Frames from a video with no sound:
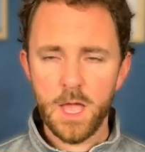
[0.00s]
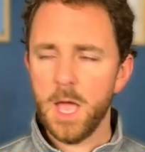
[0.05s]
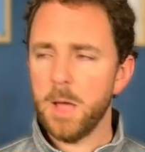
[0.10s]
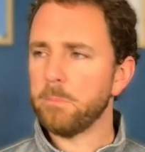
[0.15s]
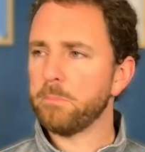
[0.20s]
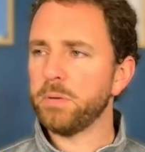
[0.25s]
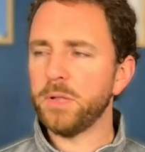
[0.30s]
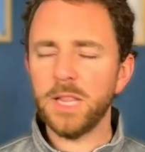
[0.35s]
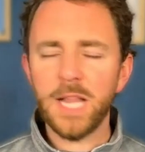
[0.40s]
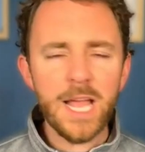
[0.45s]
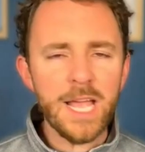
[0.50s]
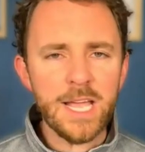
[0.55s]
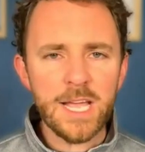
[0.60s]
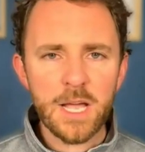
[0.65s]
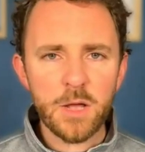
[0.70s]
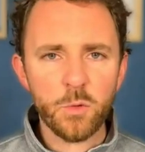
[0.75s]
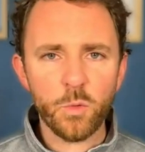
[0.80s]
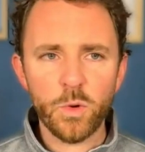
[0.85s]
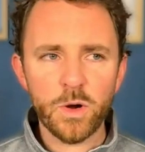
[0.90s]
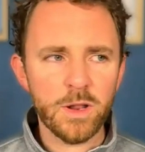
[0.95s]
playing
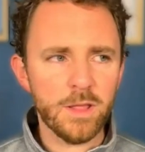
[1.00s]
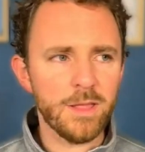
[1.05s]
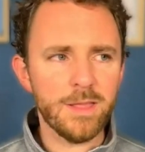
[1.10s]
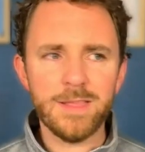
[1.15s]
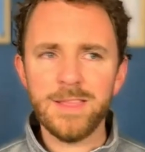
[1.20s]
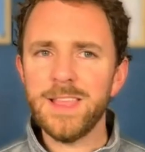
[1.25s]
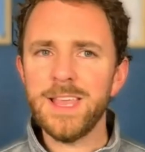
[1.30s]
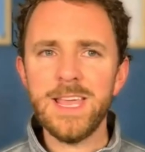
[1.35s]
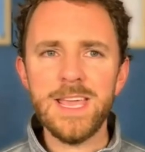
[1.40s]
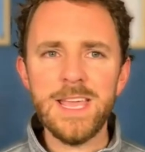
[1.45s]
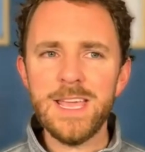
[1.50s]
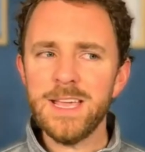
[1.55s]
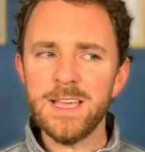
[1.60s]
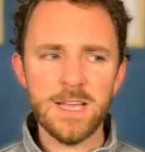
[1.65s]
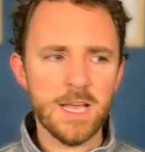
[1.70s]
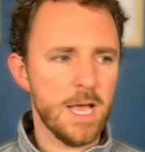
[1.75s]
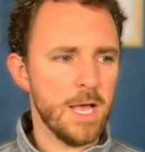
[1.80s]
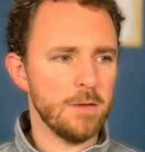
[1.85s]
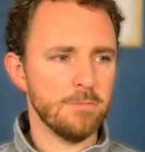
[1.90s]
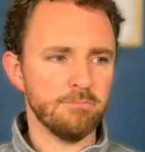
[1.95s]
at one of the
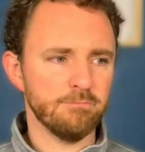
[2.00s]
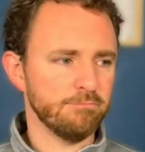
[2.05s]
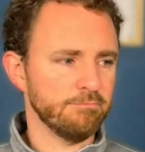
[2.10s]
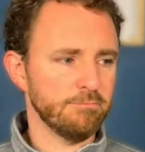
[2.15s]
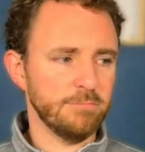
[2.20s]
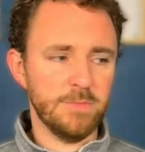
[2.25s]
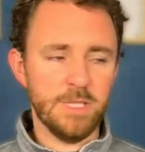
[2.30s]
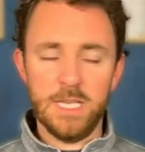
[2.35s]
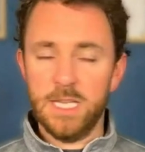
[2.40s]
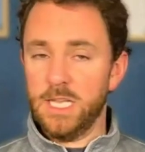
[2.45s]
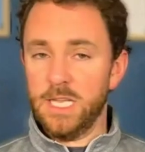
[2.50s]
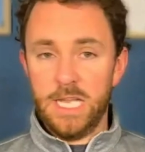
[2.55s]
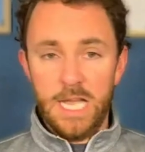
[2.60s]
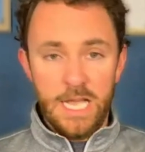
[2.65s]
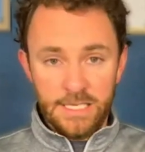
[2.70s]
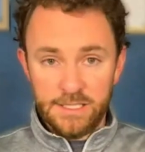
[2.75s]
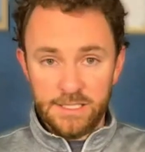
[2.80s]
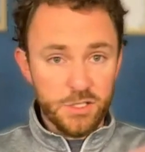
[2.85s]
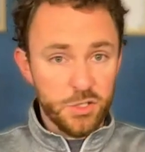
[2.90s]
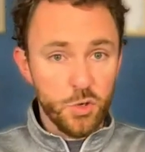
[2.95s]

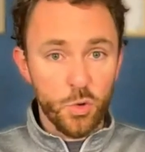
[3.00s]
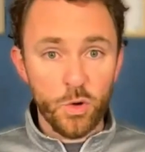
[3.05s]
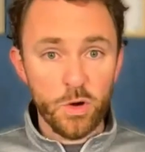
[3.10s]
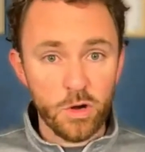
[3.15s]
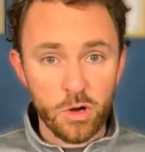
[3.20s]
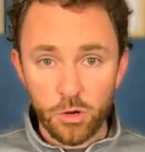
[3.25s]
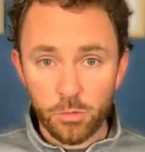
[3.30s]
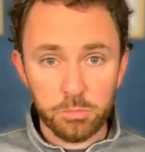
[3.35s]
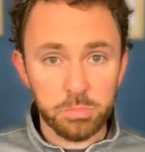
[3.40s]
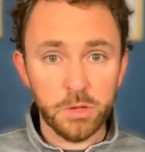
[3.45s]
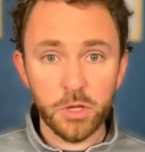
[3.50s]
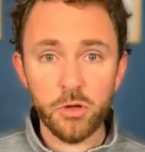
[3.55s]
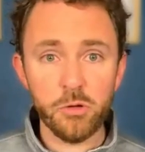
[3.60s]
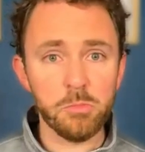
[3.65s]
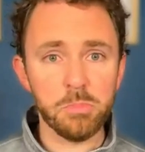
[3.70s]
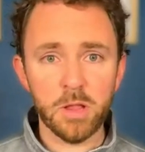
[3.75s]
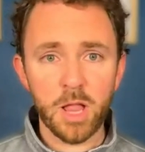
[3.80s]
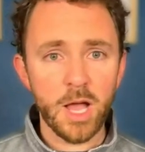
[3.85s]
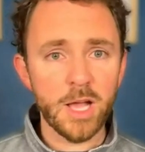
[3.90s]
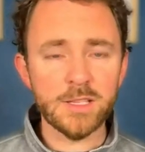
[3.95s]
historical blue
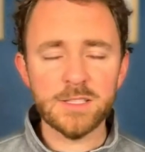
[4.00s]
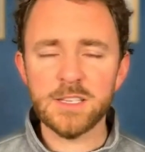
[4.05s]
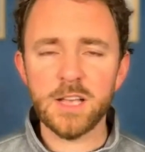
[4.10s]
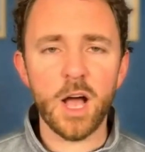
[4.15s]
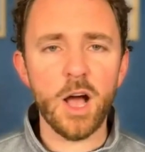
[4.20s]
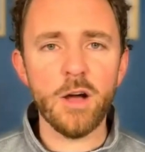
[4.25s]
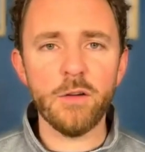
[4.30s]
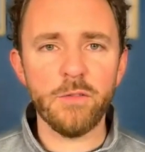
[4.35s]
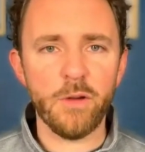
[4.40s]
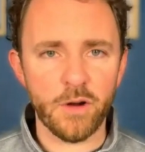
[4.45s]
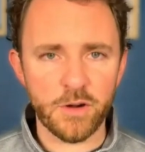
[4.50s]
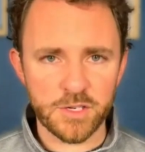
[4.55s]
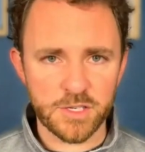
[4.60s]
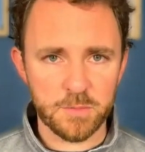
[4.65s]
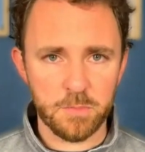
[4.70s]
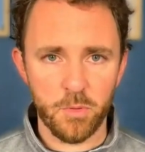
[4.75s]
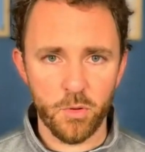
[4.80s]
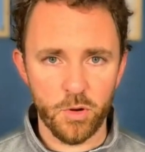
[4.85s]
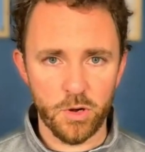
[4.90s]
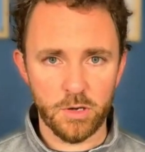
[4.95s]
bloods of our
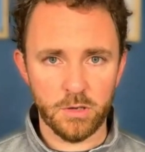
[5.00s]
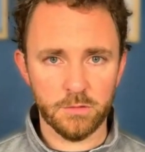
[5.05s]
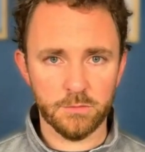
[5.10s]
sport.